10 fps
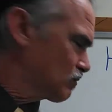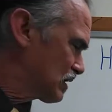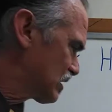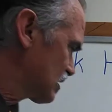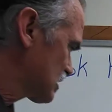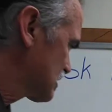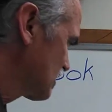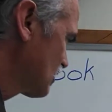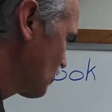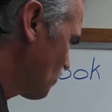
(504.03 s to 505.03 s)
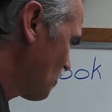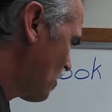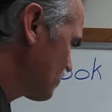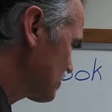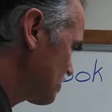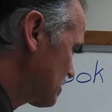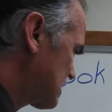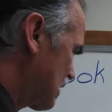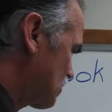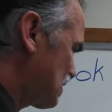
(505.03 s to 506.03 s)
Because most of
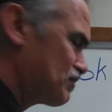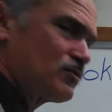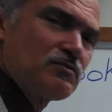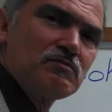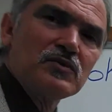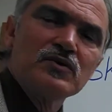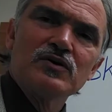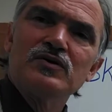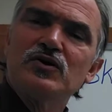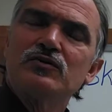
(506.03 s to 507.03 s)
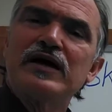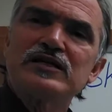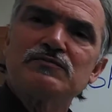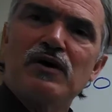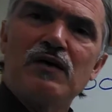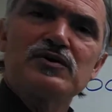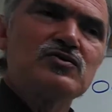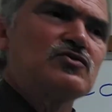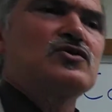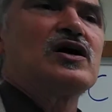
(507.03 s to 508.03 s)
the time when people don't like to
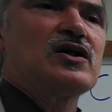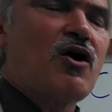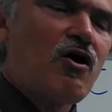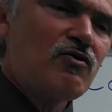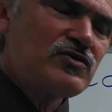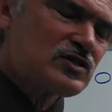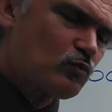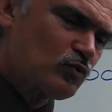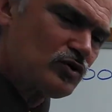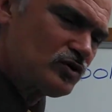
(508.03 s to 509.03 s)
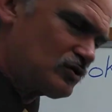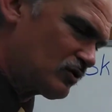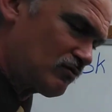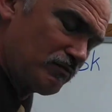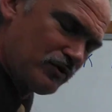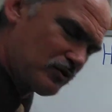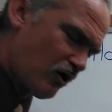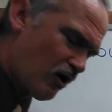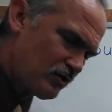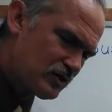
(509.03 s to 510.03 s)
barbecue, you cut all this wood, you burn
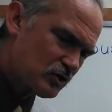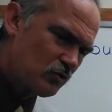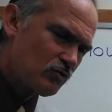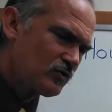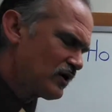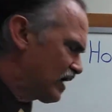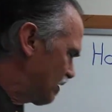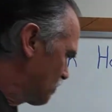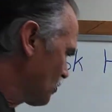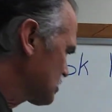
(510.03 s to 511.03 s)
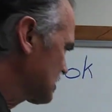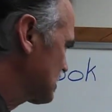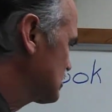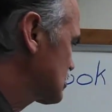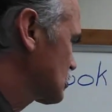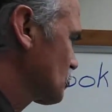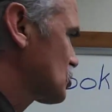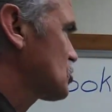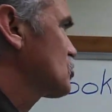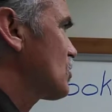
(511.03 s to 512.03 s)
all this coal, and most of the heat just
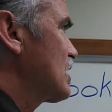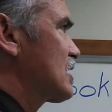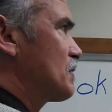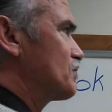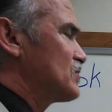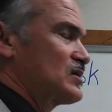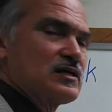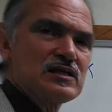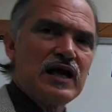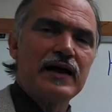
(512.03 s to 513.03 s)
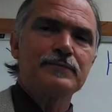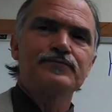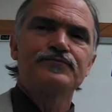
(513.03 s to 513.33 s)
goes straight up the sky.